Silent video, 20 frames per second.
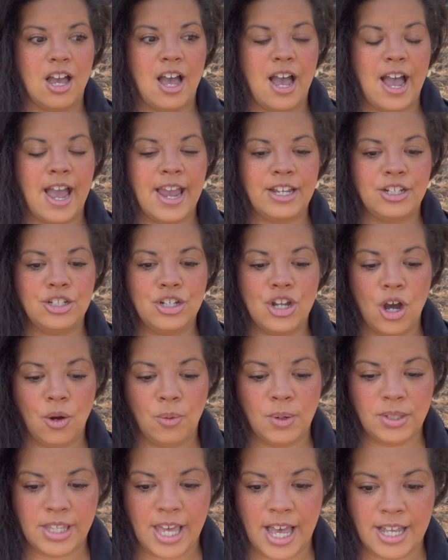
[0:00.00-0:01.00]
I know
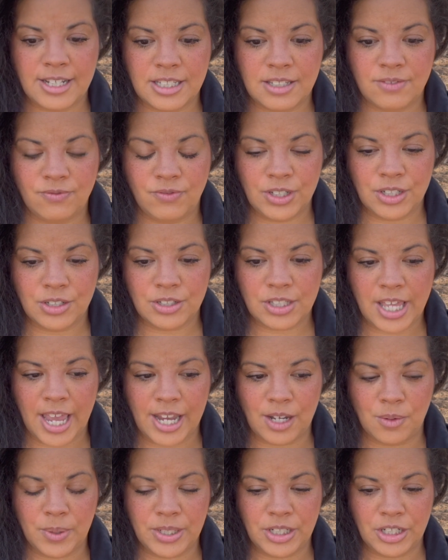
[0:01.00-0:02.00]
what that feels
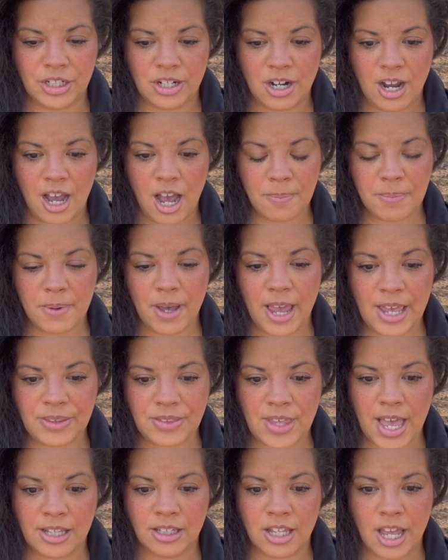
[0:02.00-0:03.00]
like when you're up at
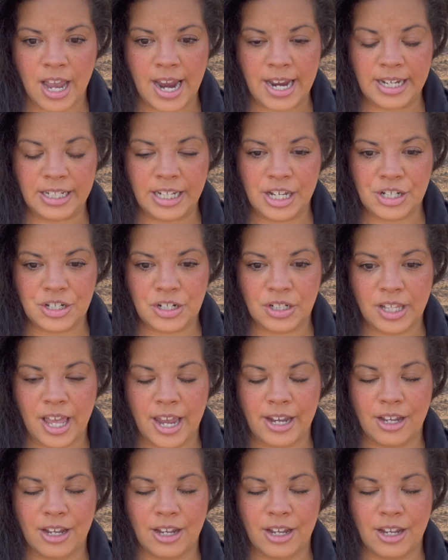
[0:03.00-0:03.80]
that line and you're like,